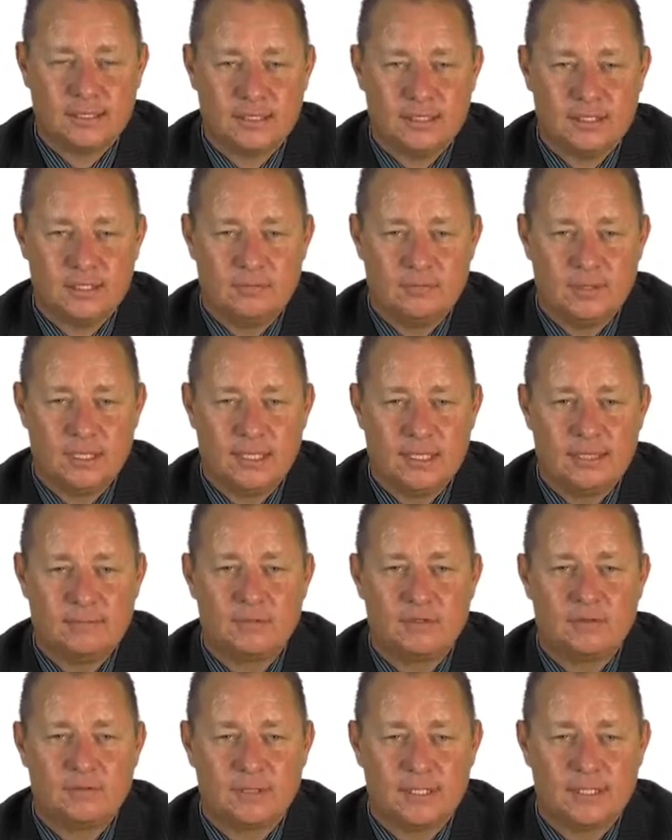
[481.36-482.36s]
need to be
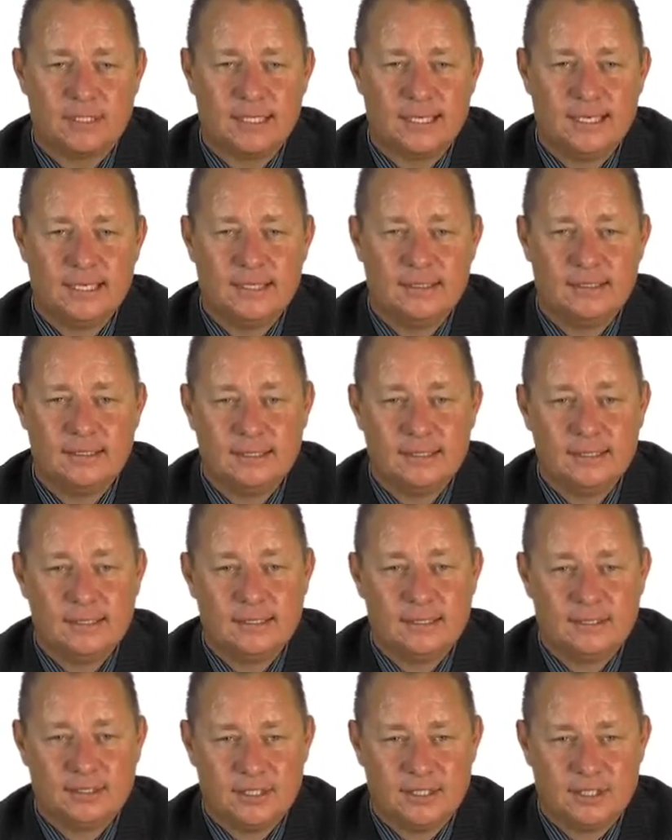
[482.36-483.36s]
kept or retained,
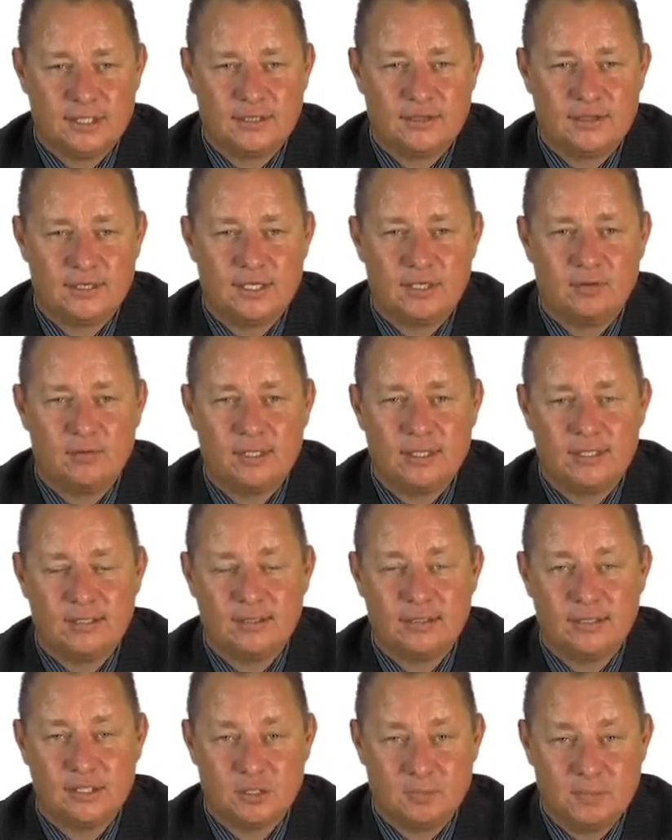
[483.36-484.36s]
Section 31,
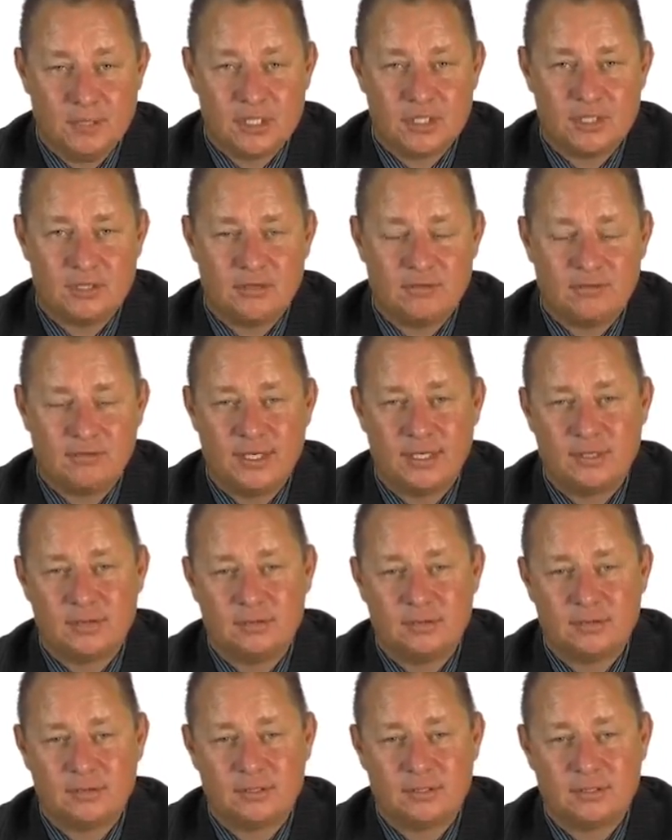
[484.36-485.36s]
the inspection of
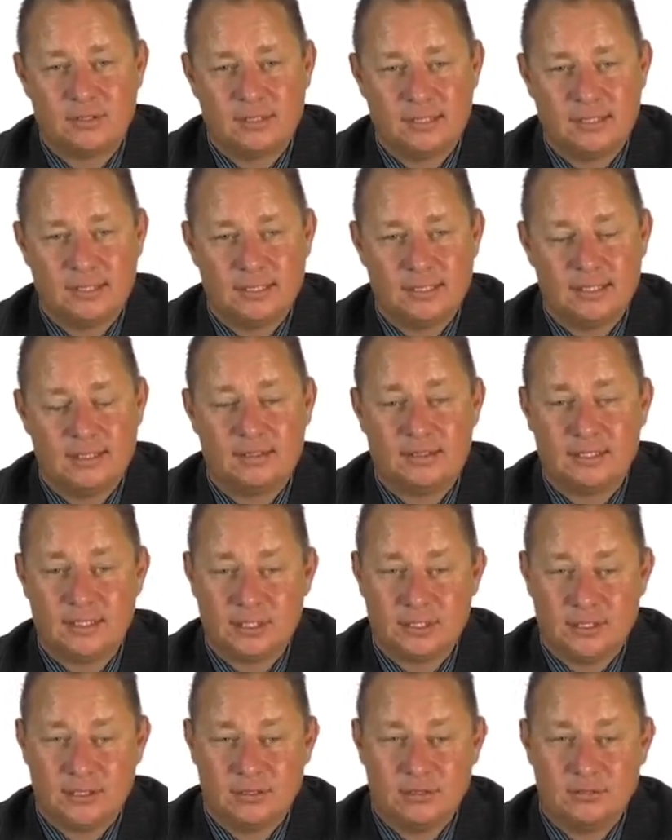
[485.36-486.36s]
records, and then
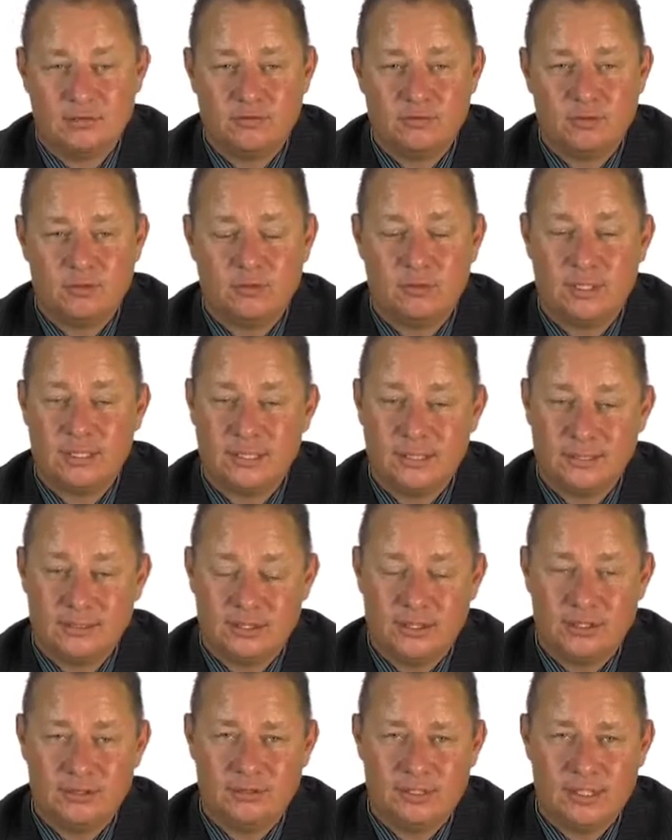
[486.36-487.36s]
Section 241,
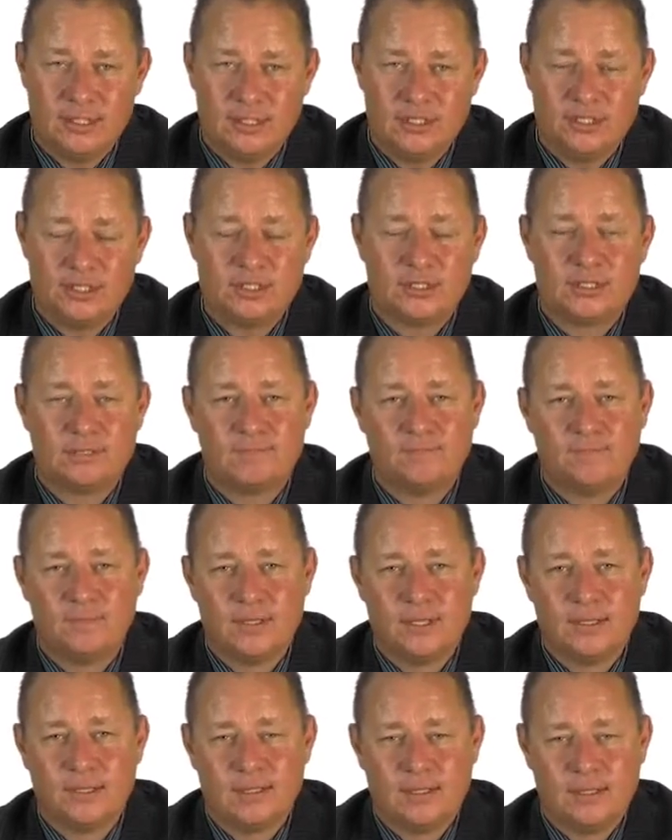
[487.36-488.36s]
due diligence
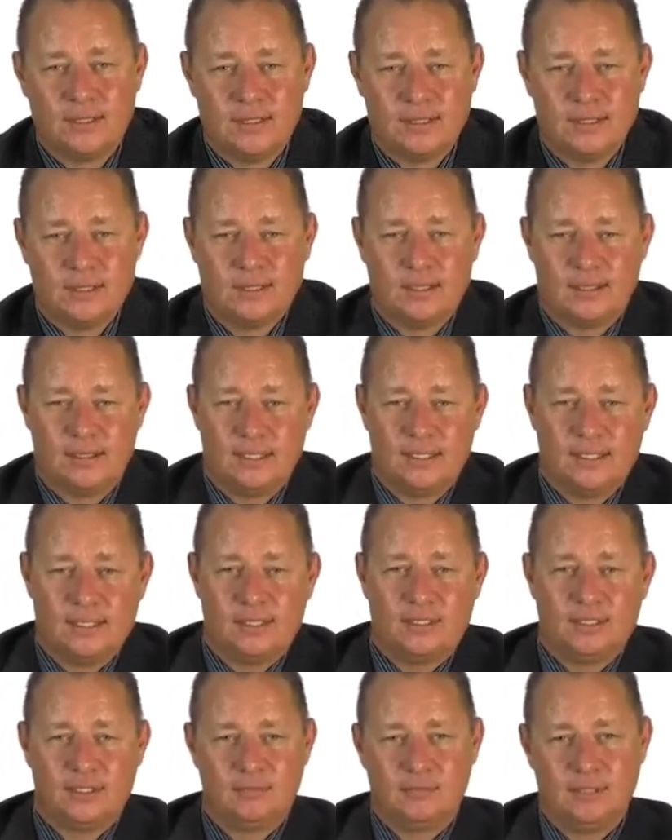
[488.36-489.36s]
that
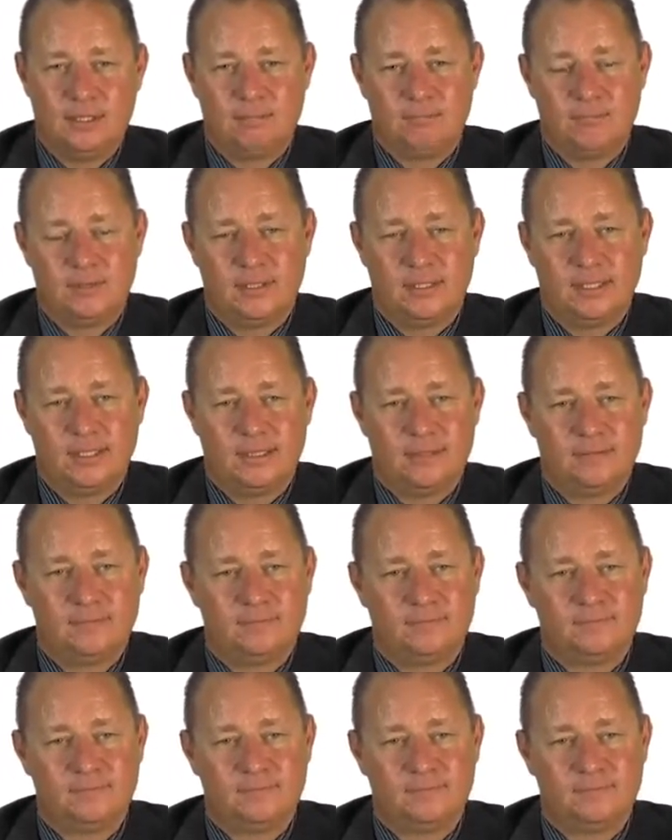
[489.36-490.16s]
needs to be applied.